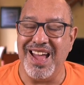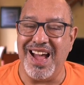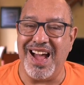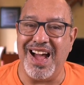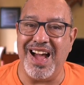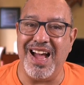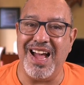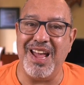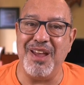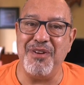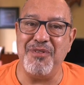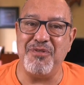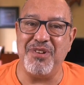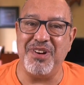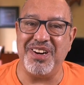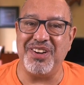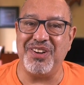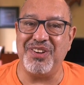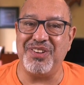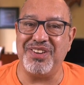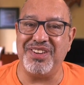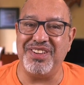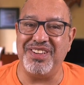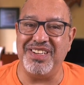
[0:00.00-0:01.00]
I want to
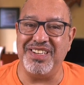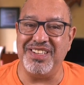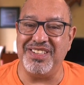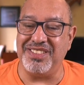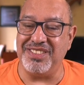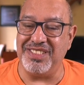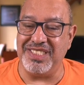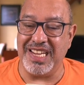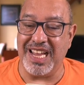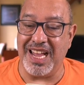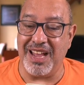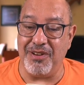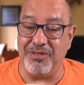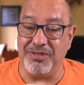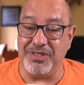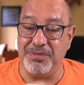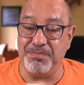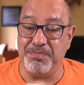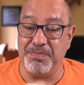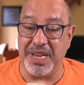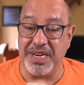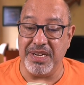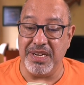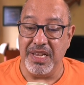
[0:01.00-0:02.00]
go to the little towns.
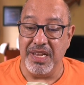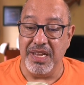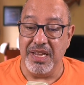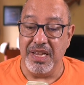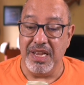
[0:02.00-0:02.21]
But